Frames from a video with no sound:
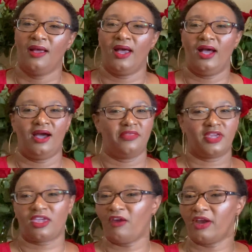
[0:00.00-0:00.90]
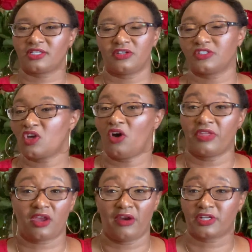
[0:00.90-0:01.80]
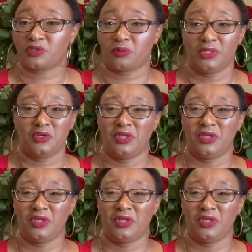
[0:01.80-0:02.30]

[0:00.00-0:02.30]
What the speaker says: All the characters are really good.